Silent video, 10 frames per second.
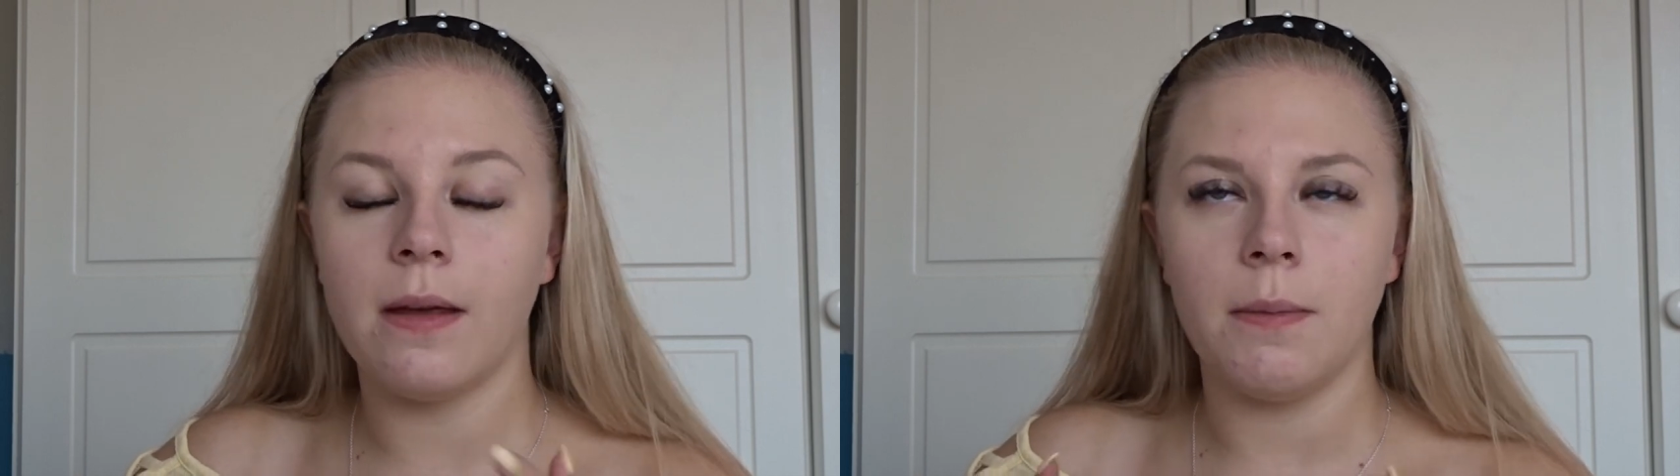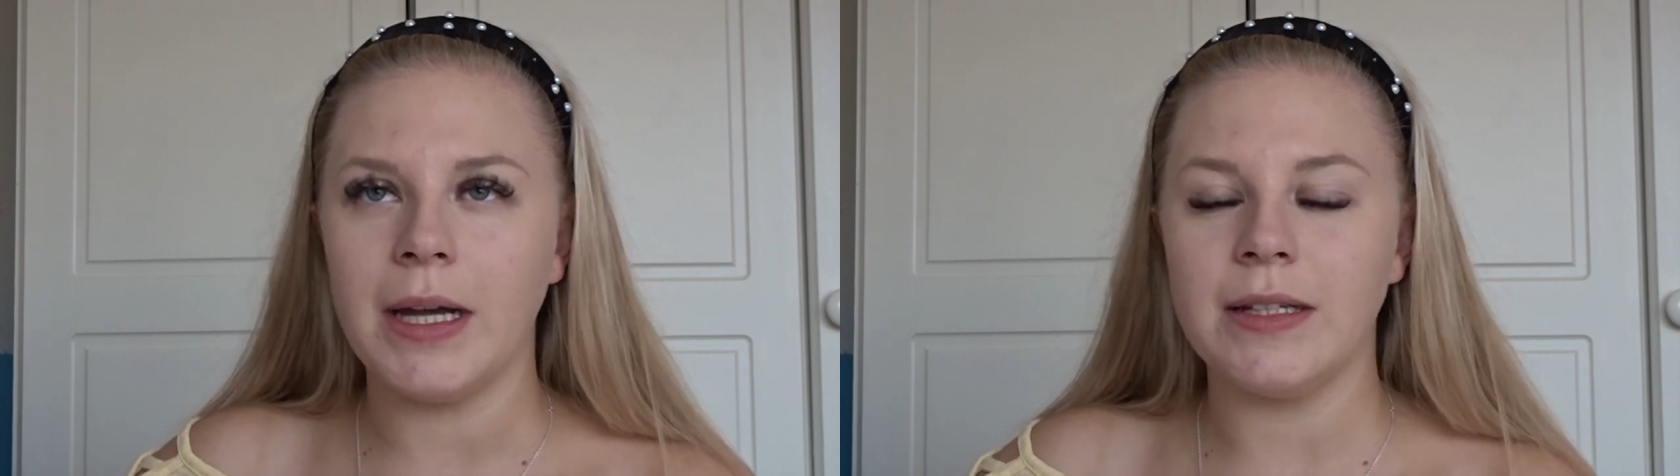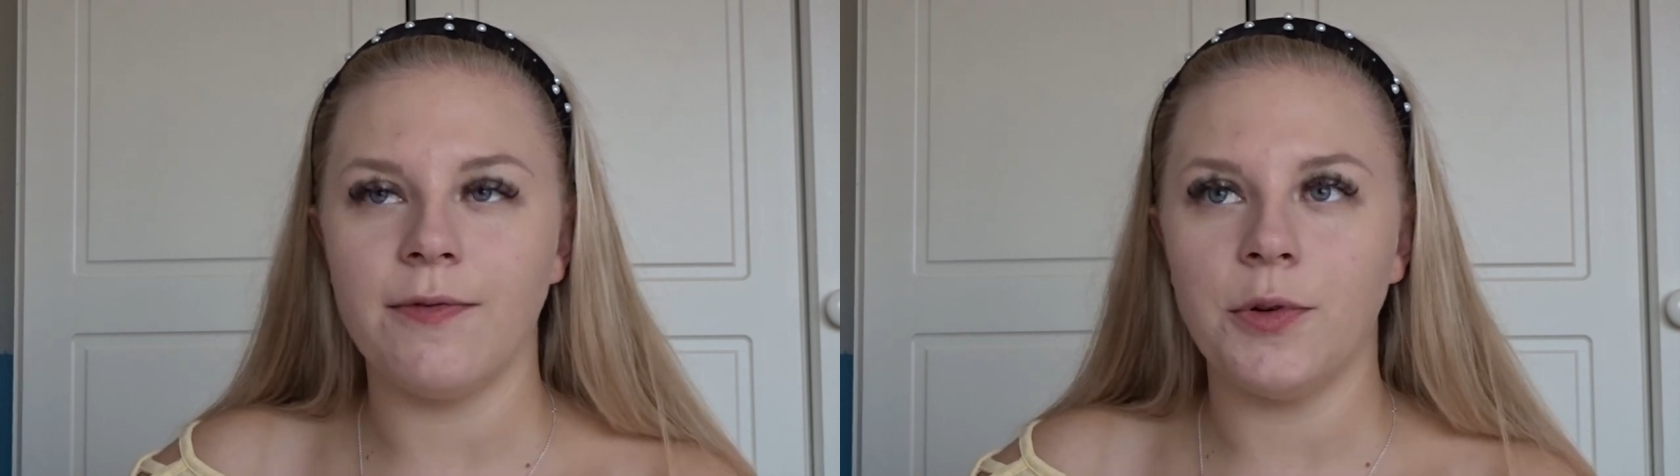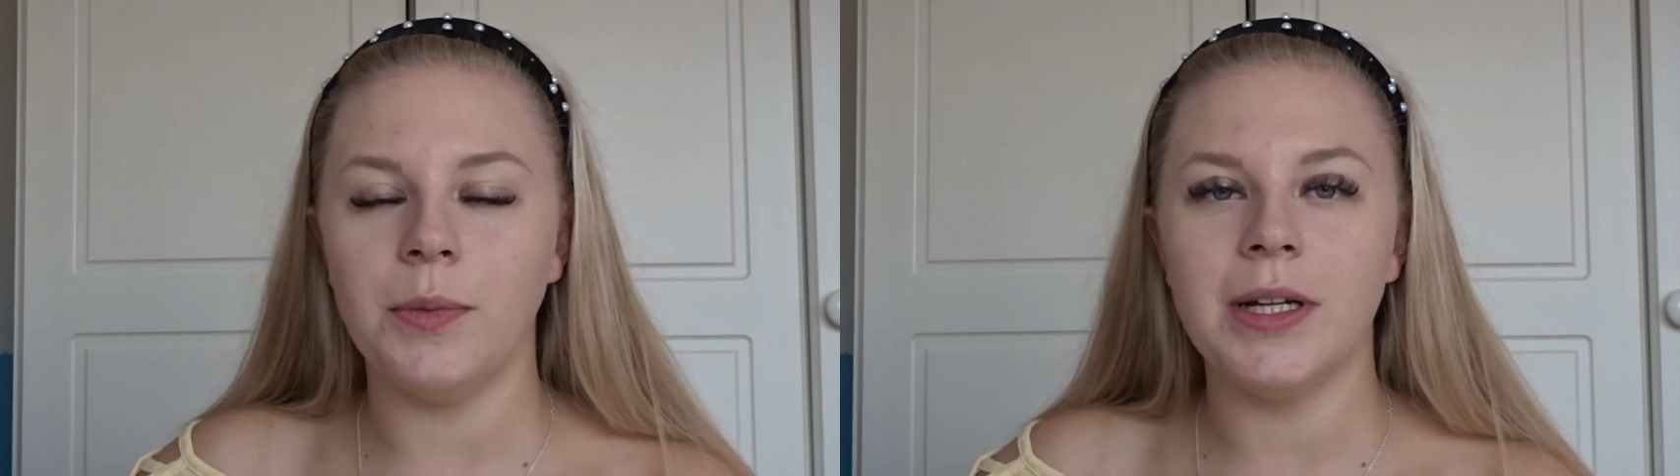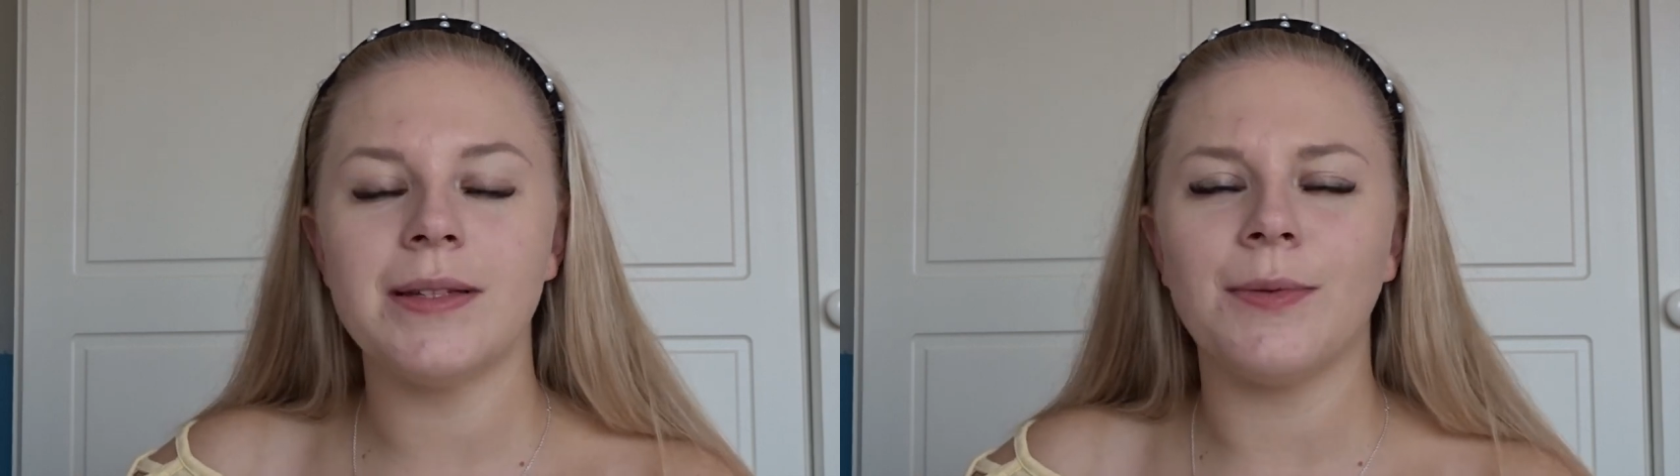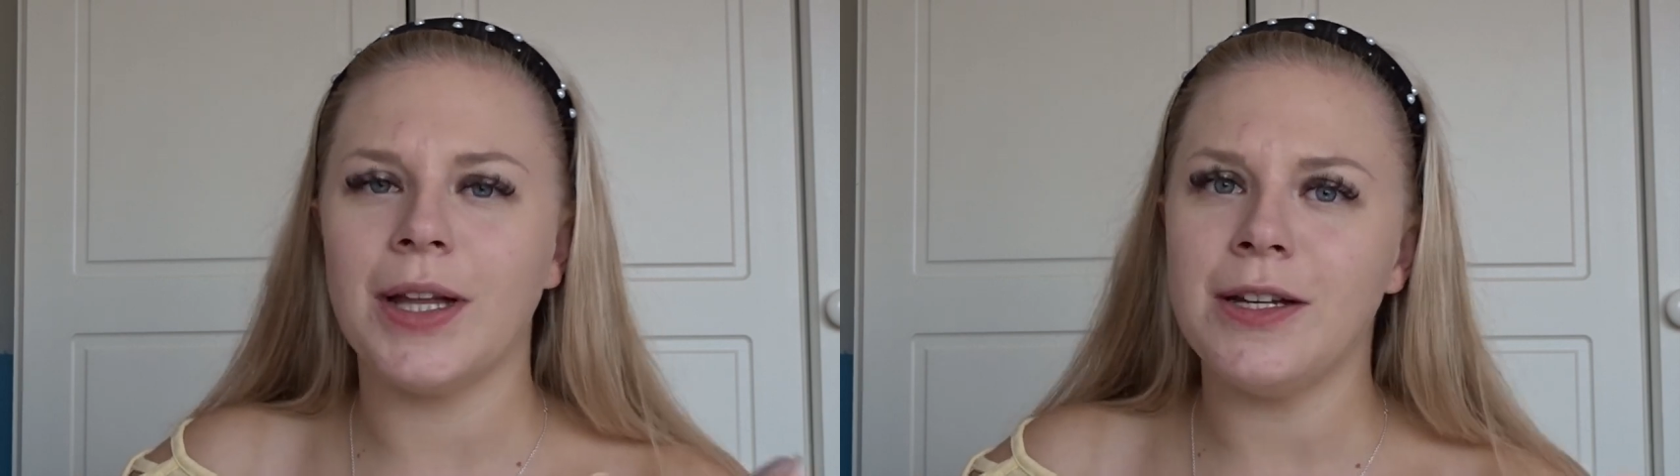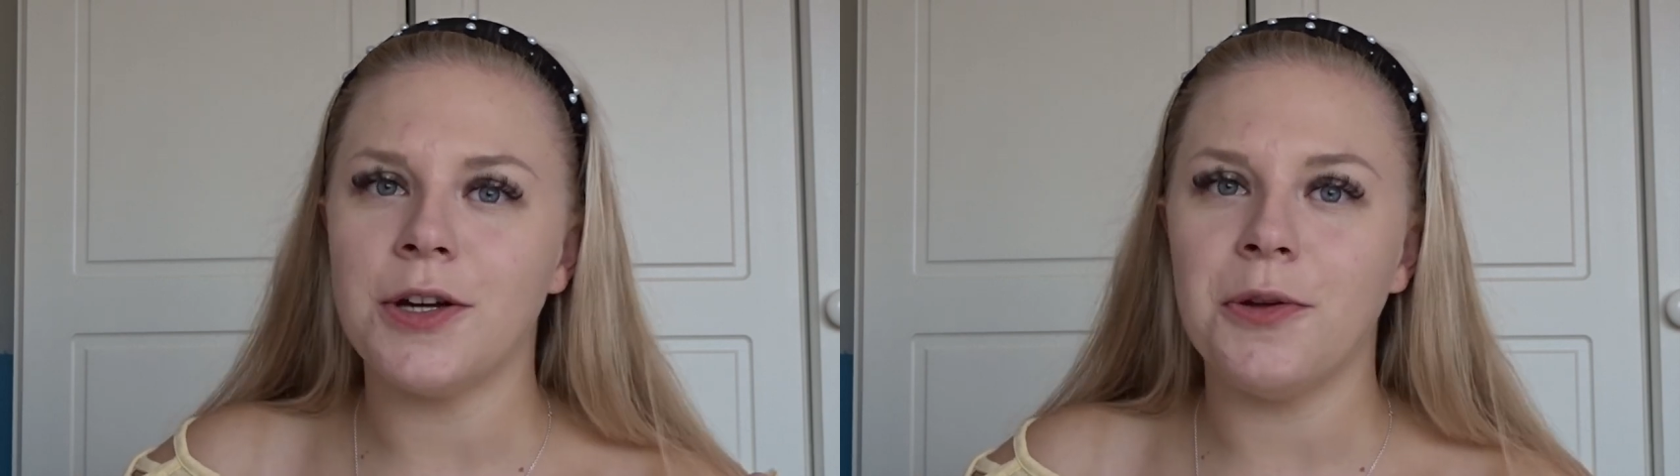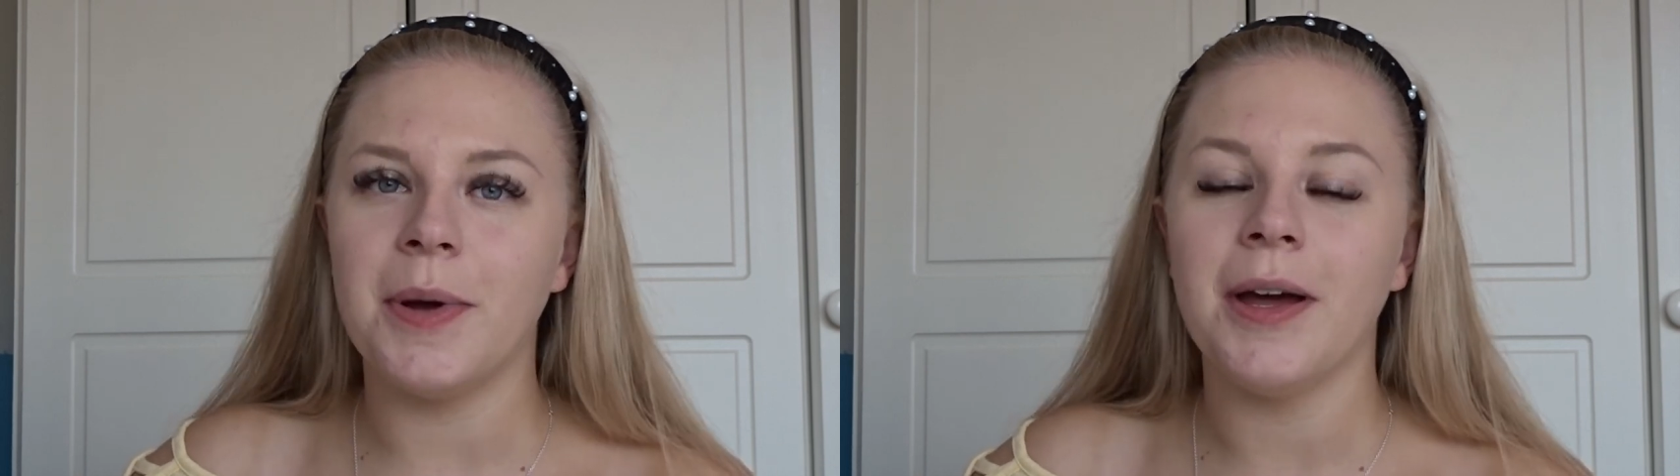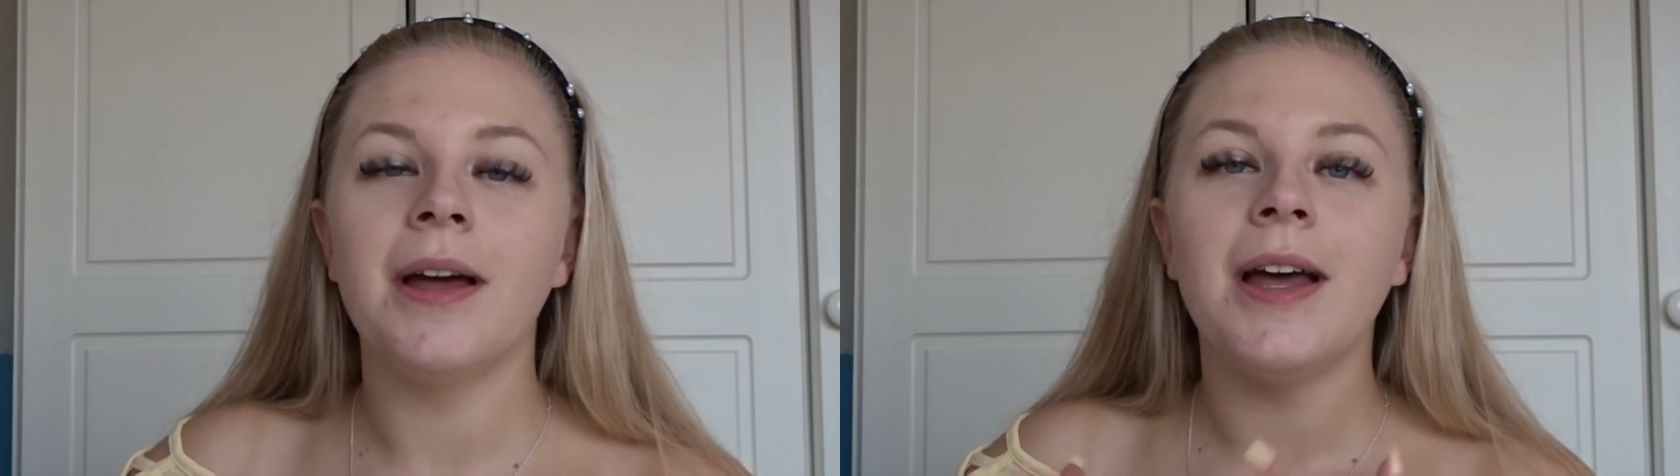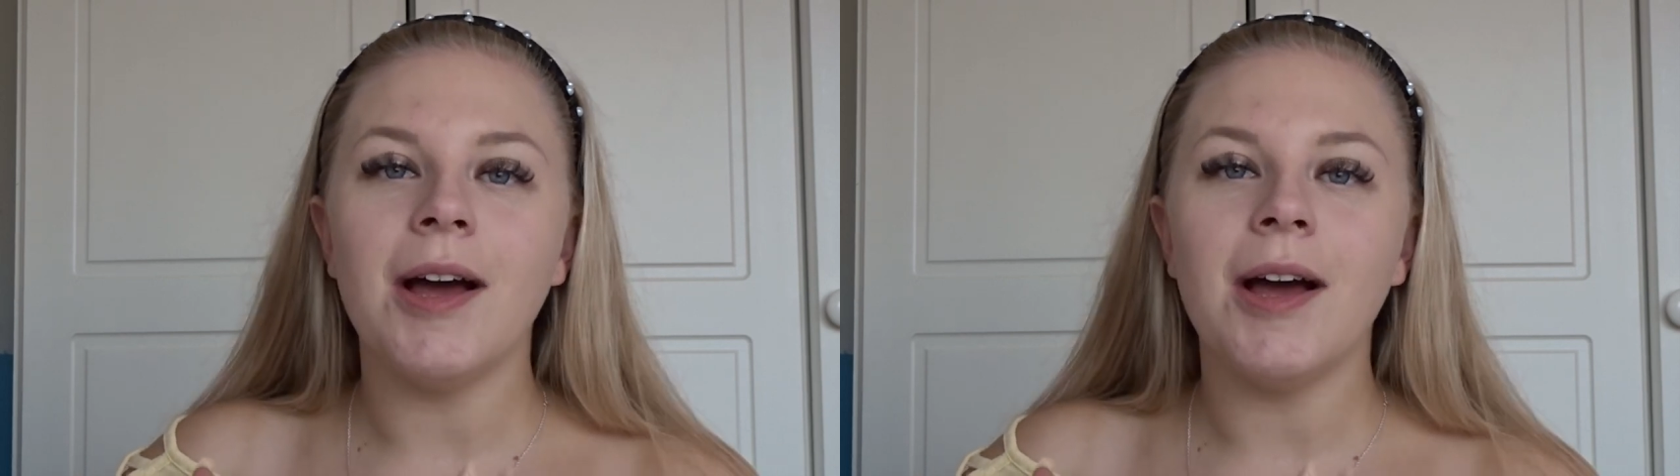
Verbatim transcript: amazing formulas well they do but